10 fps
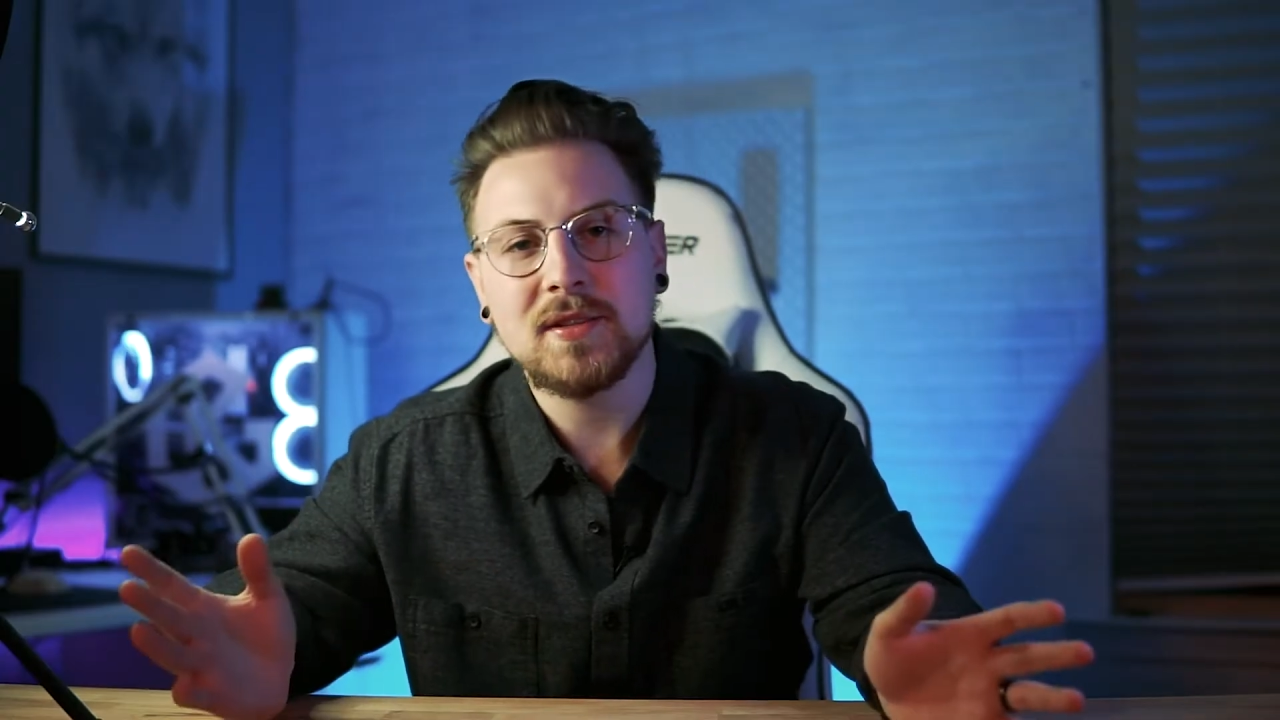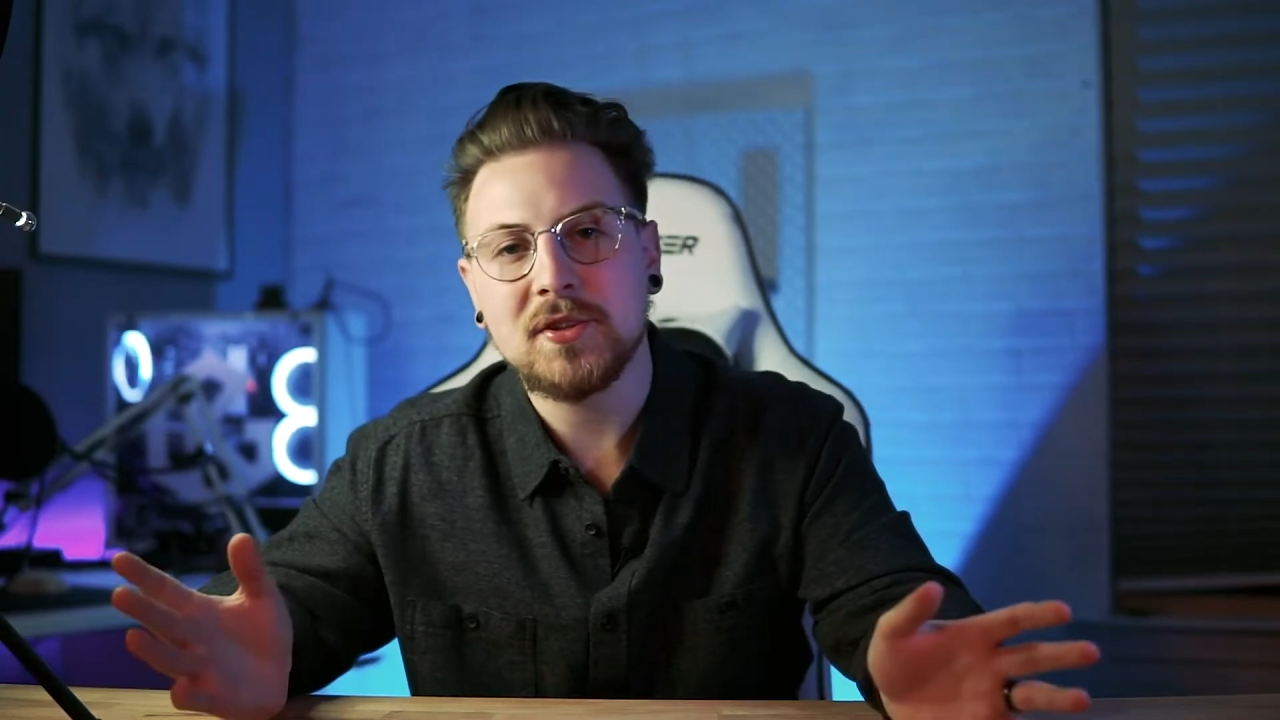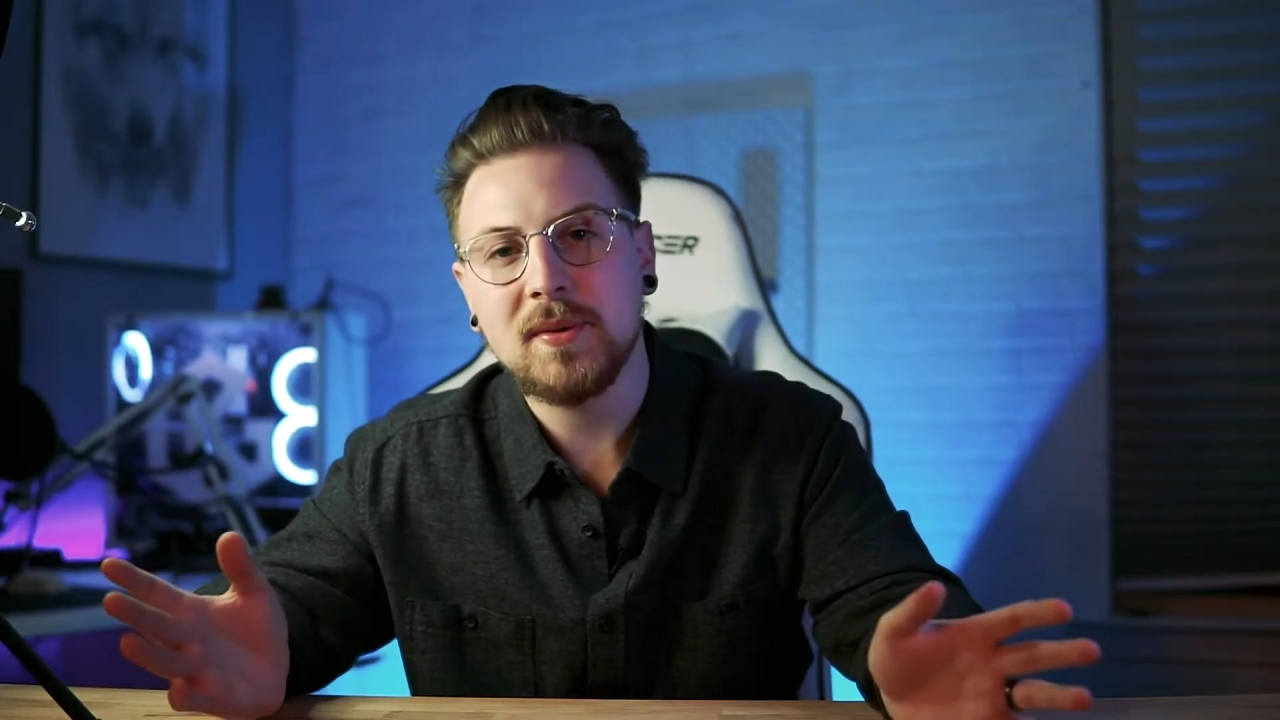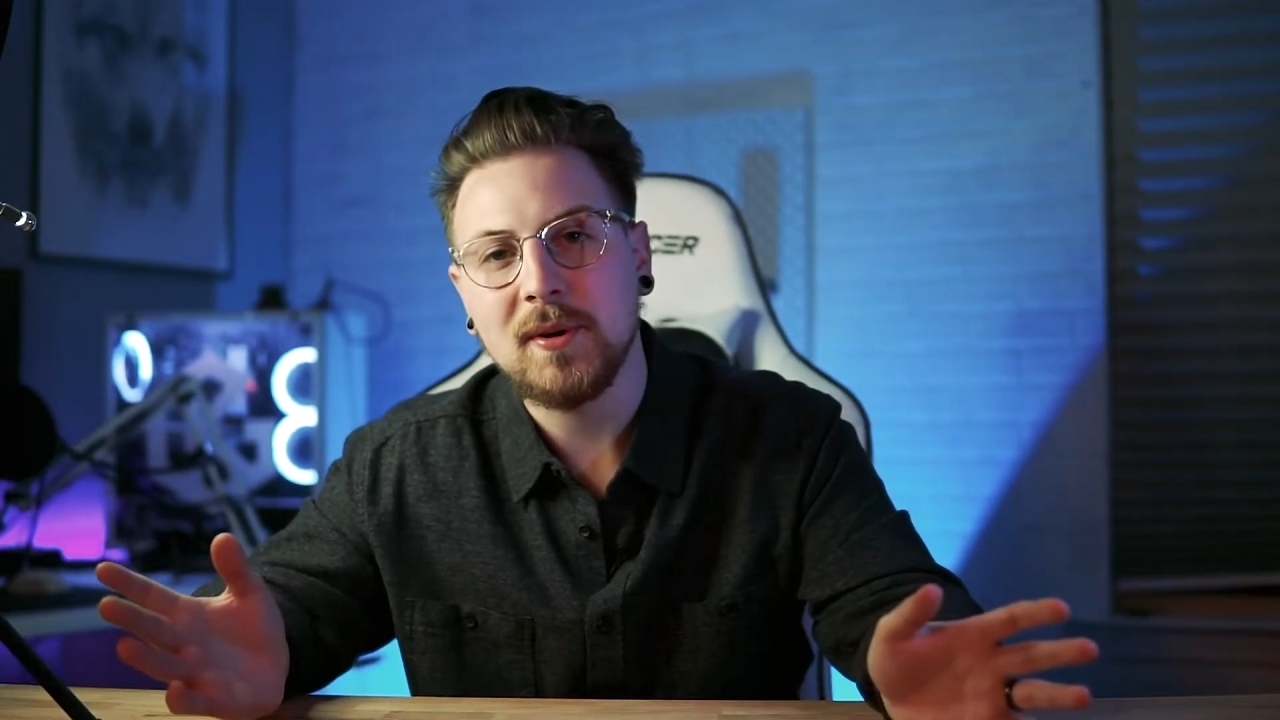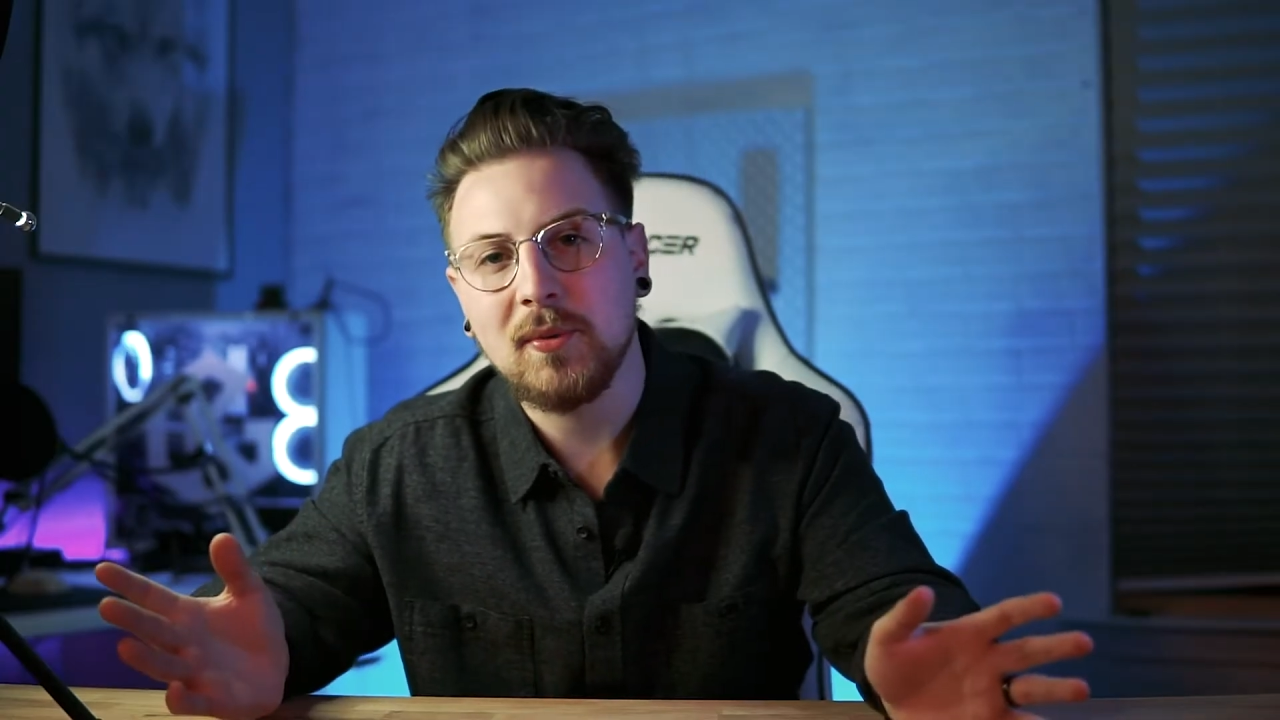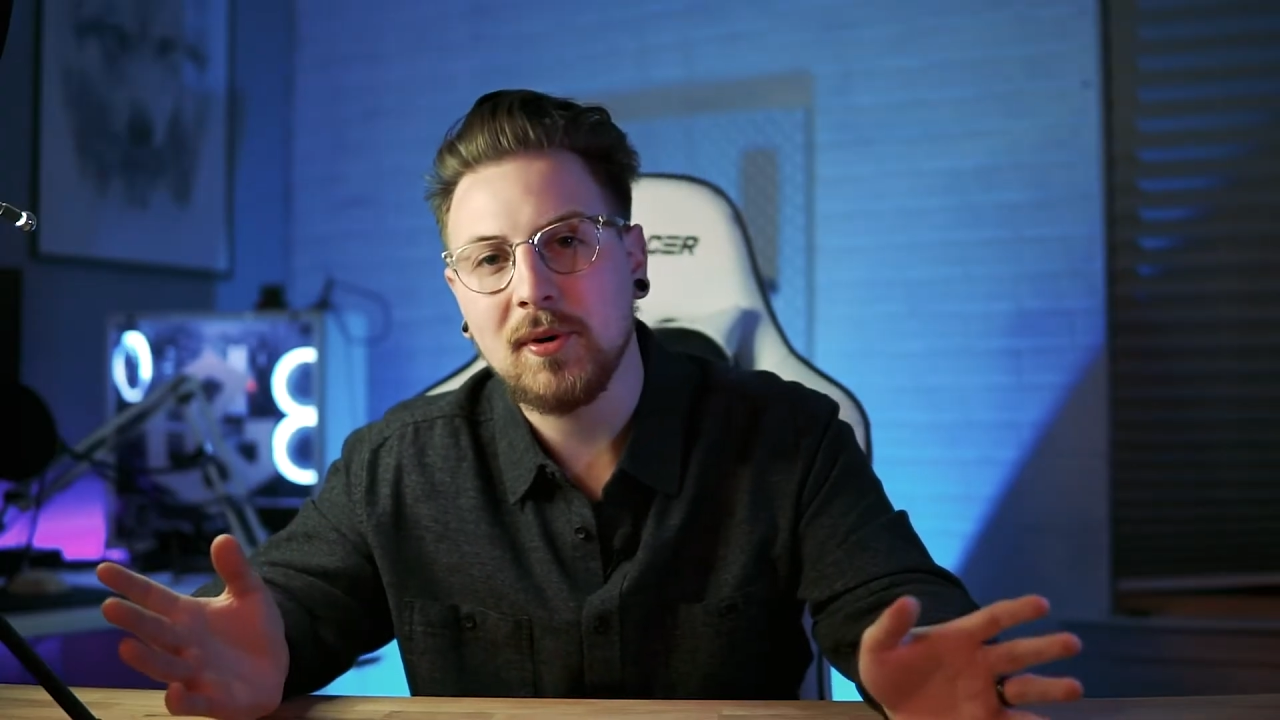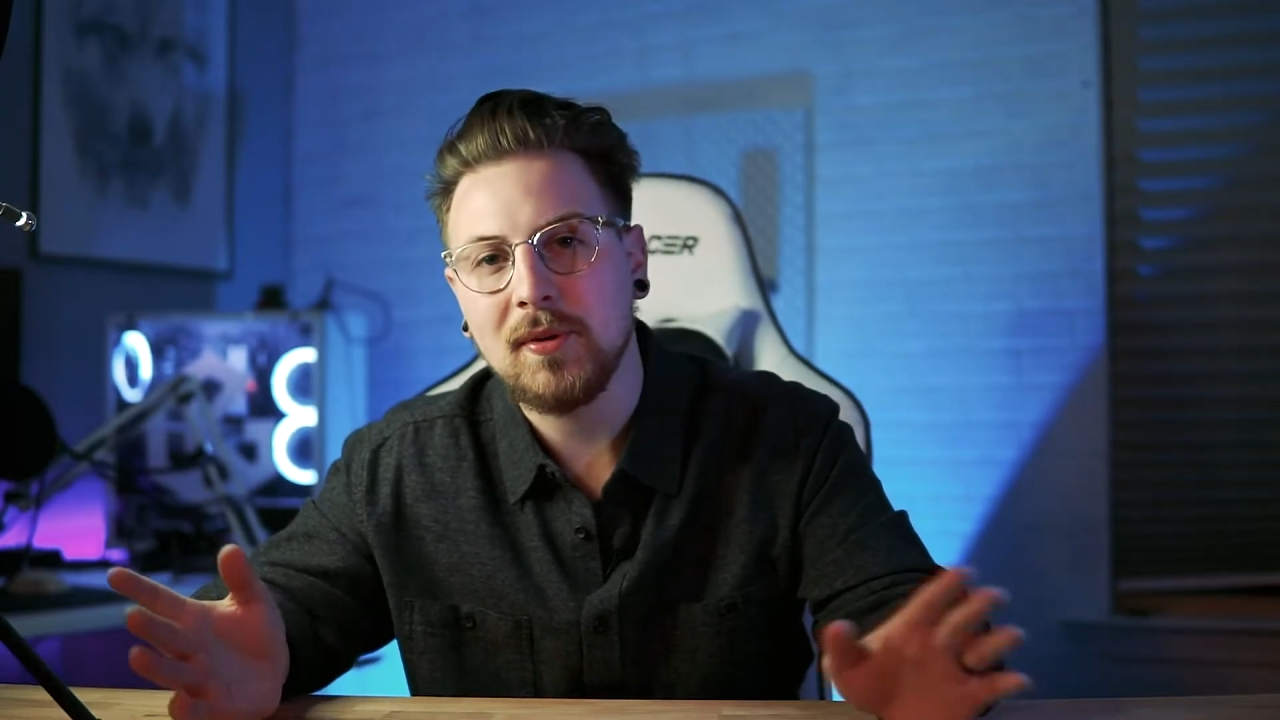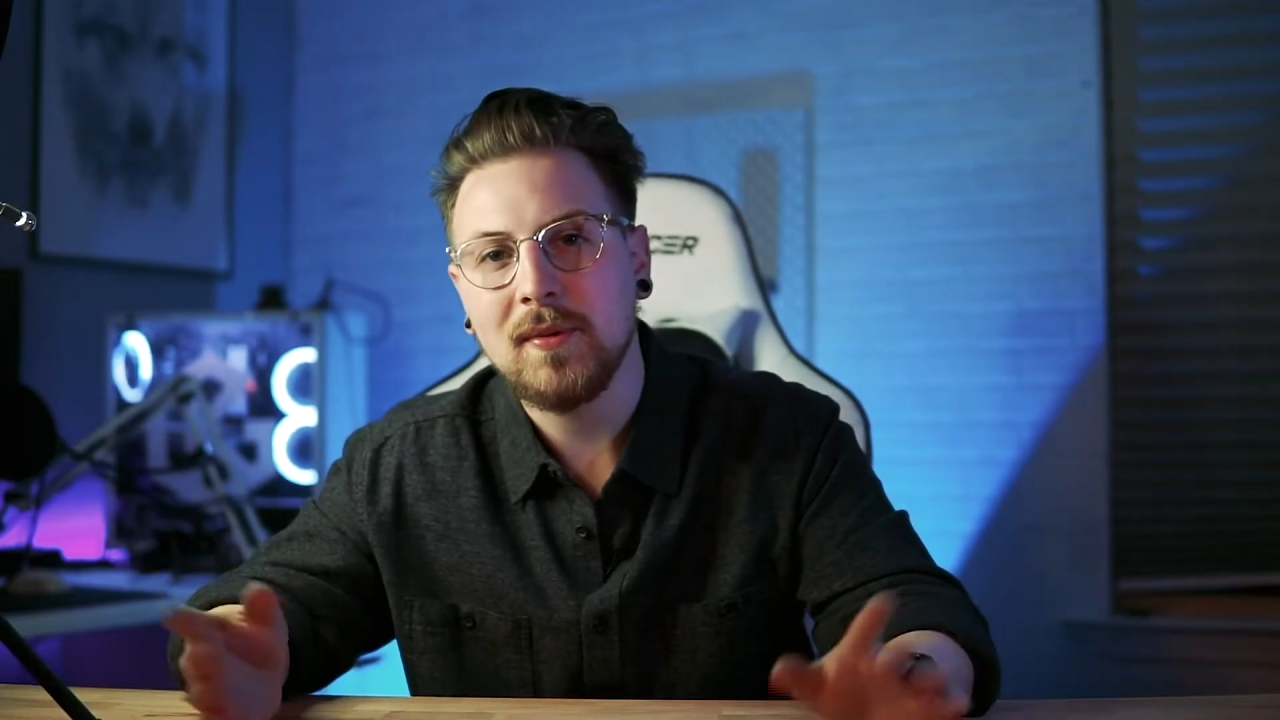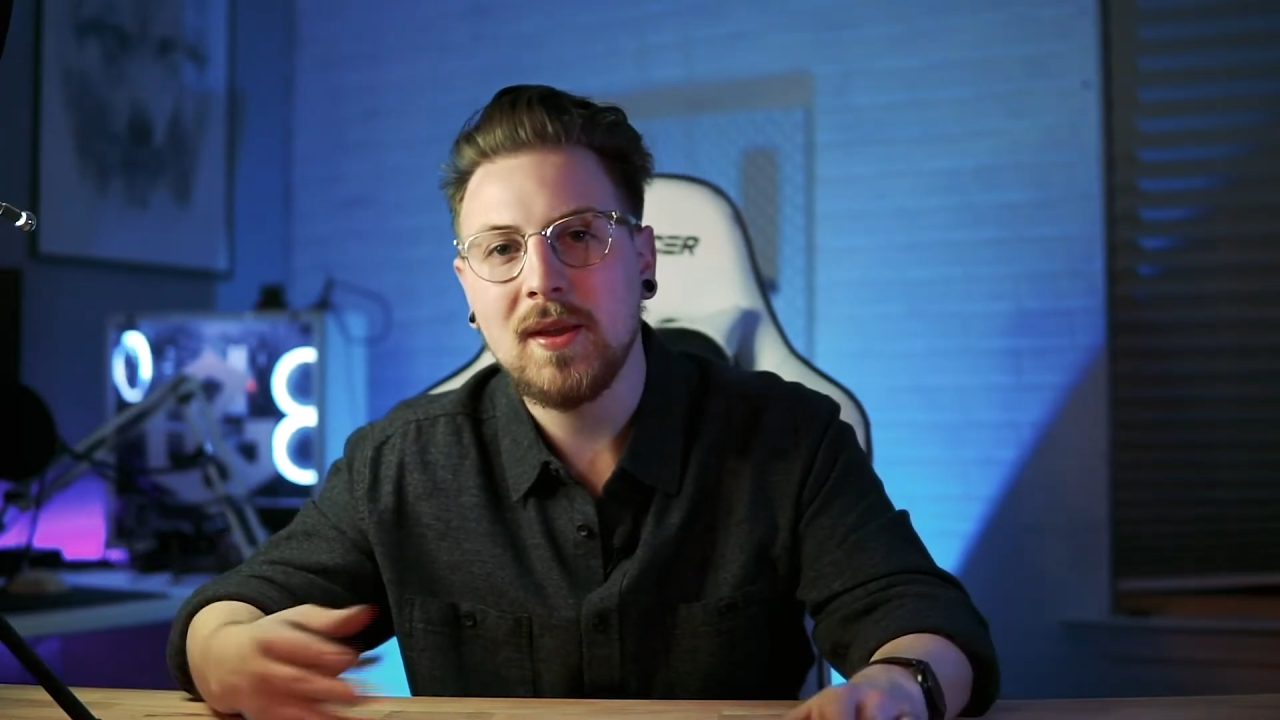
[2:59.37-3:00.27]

streaming world